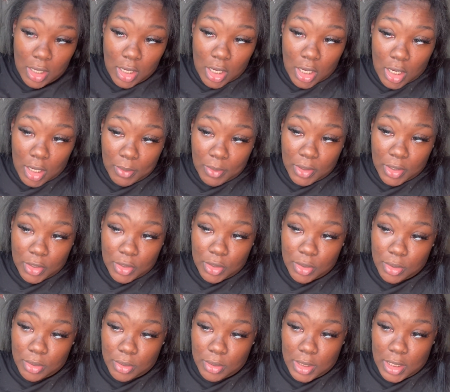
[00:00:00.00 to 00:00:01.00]
I'm gonna
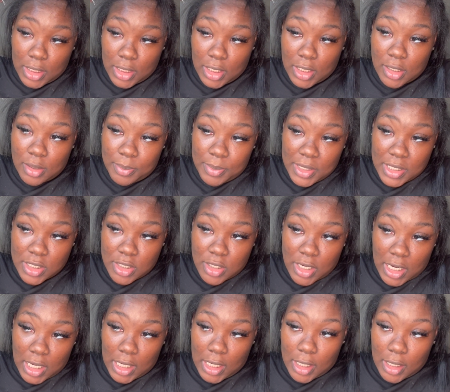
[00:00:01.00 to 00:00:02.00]
do another piece
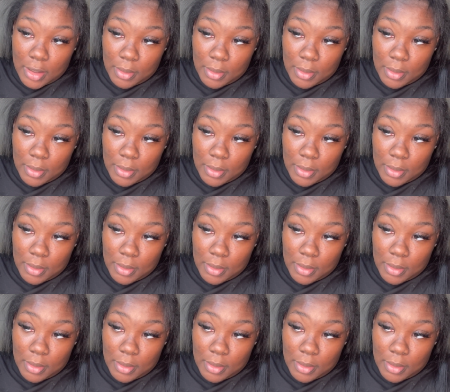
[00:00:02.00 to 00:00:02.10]
right here